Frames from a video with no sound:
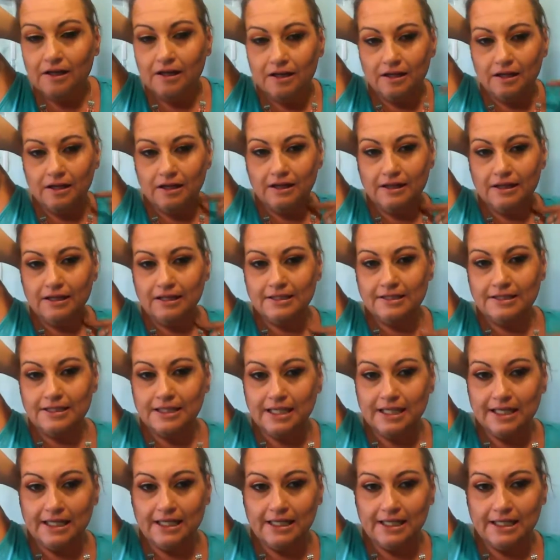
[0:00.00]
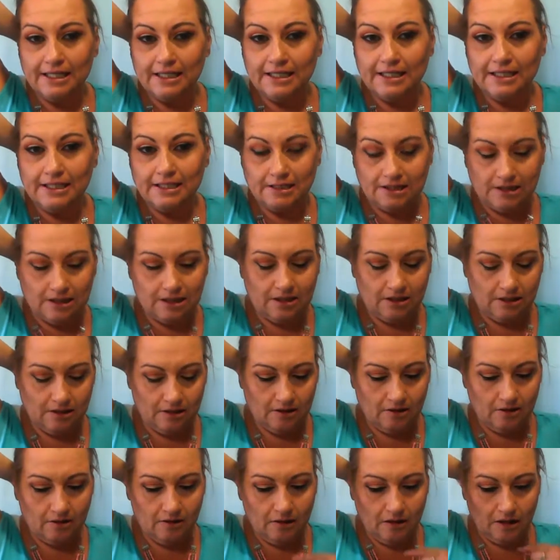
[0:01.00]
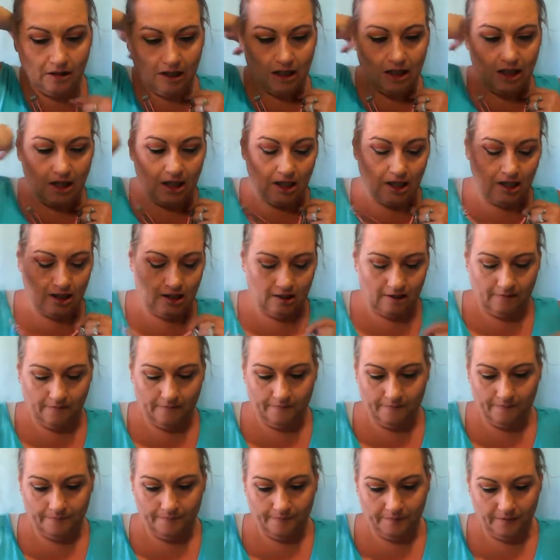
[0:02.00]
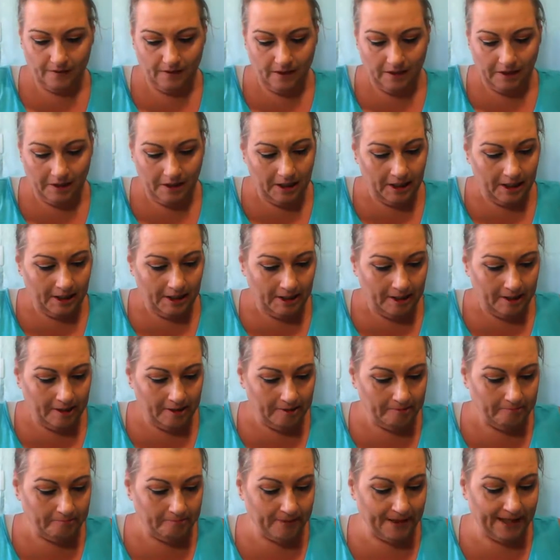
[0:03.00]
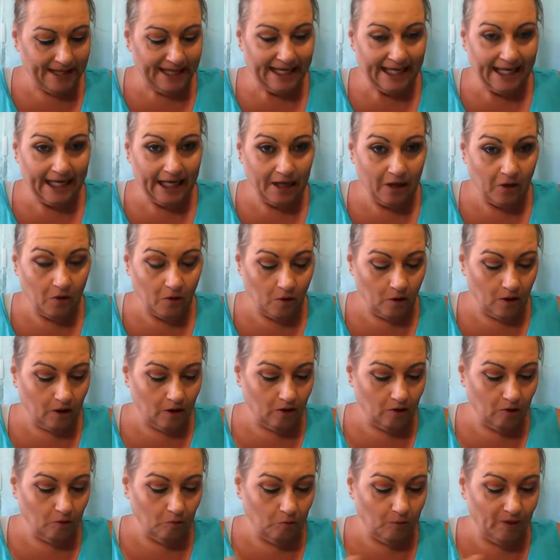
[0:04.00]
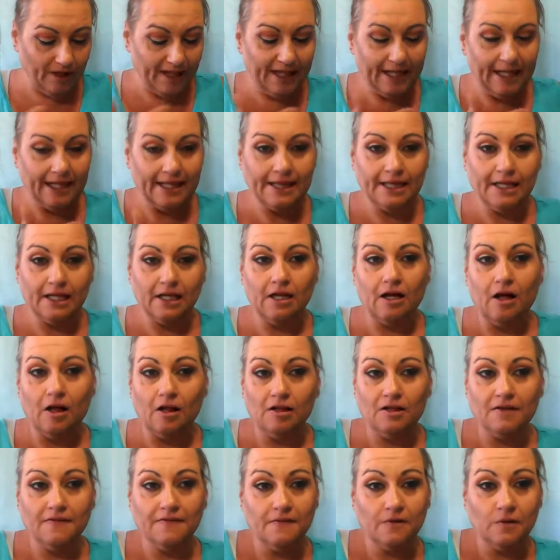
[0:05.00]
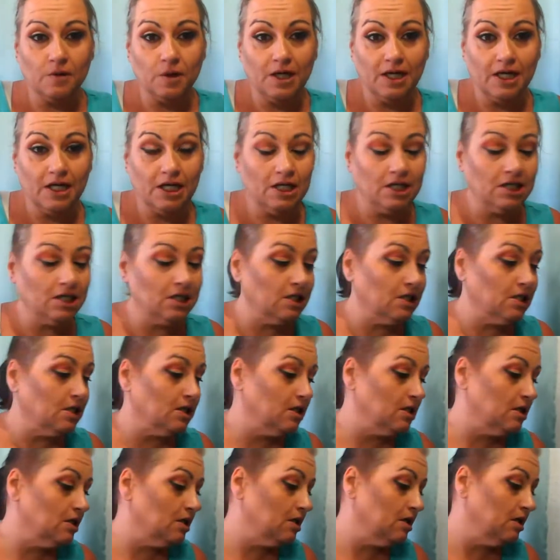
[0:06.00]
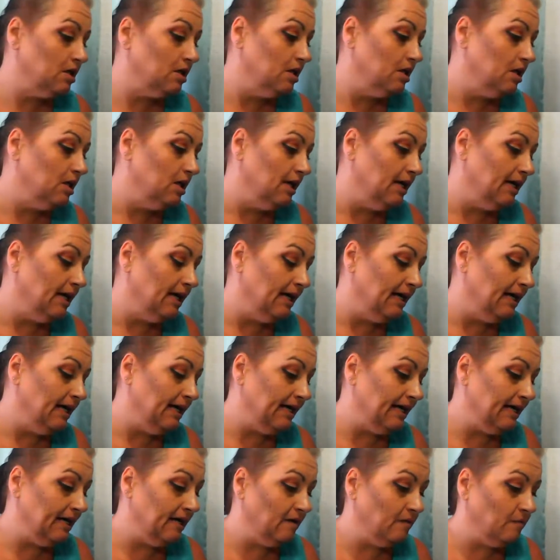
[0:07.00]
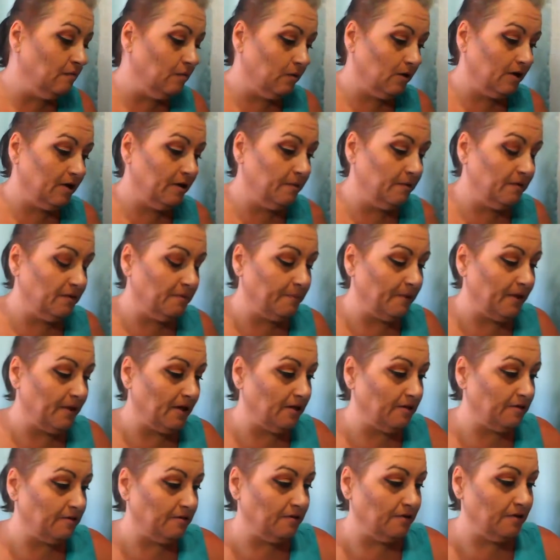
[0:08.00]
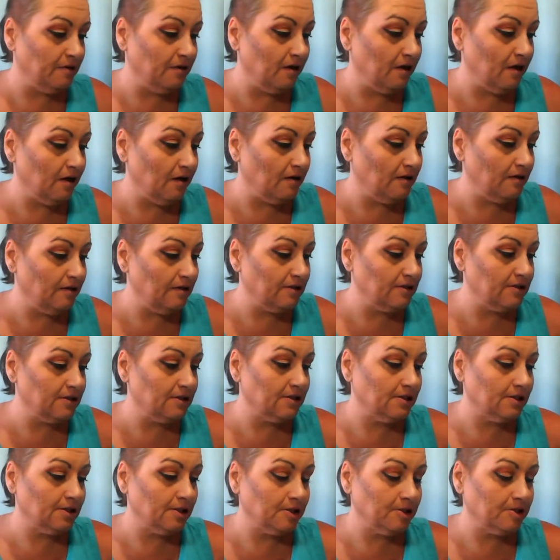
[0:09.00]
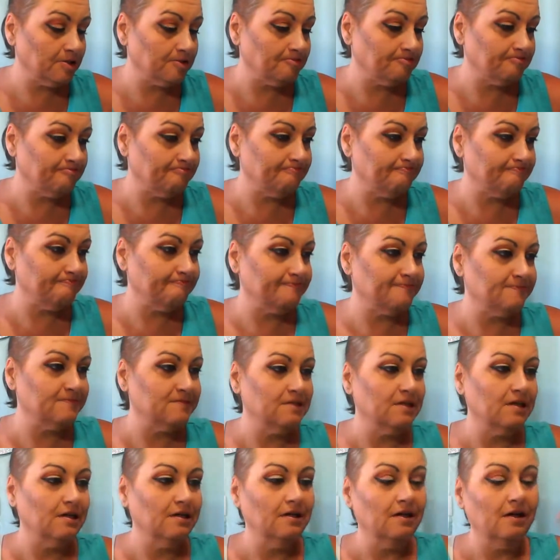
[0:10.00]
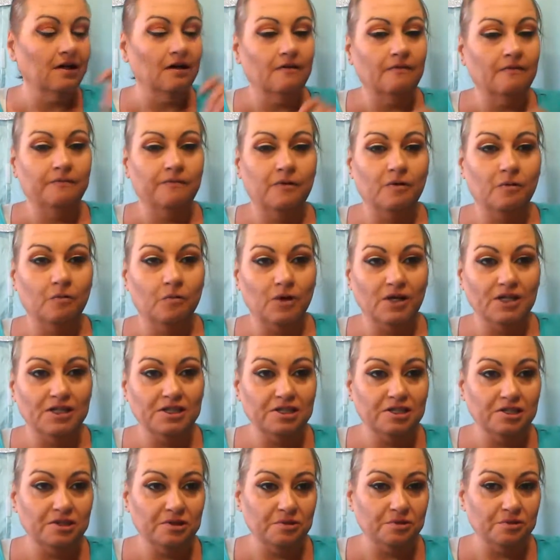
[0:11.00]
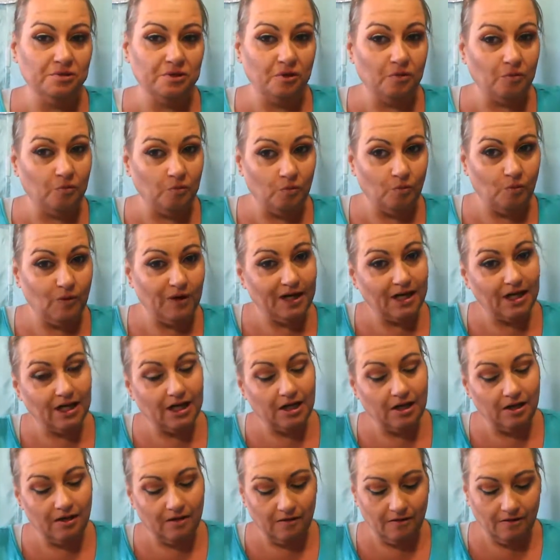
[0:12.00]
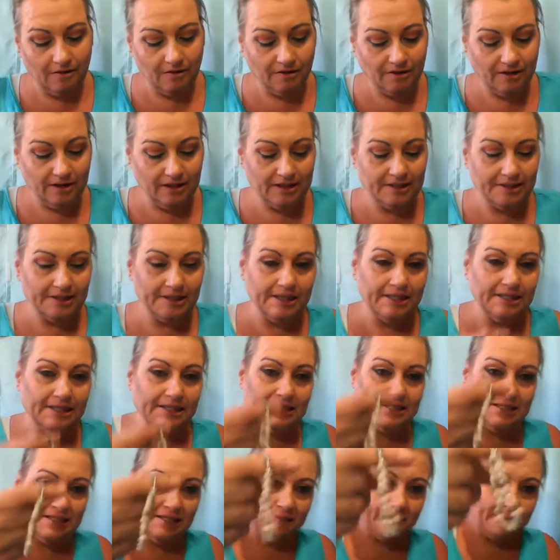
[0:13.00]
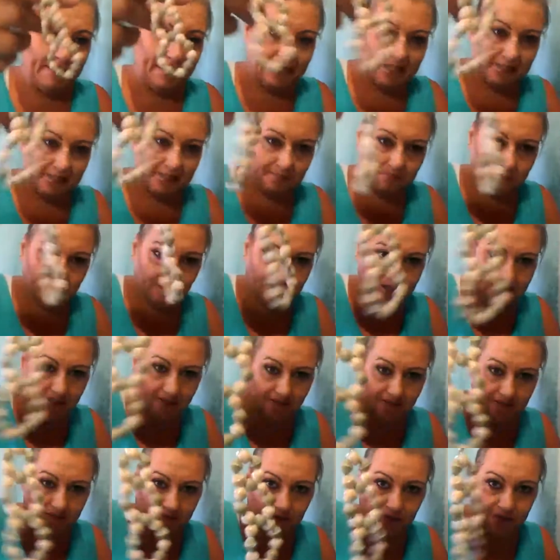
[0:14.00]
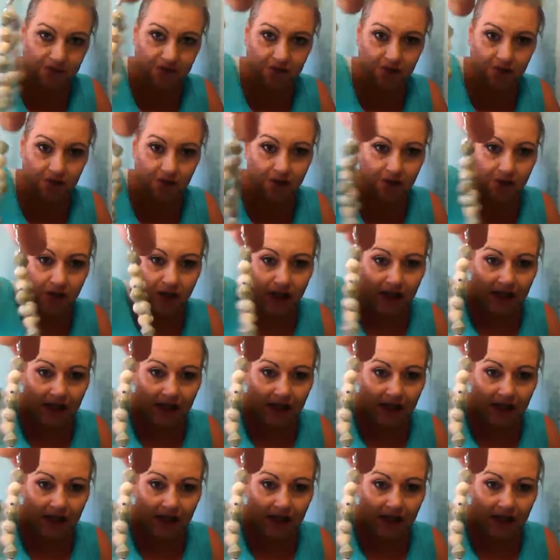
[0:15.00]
This is a pinky coral with olive green. Again, working with Pantone colors. For ones who don't want color, this is a past, present,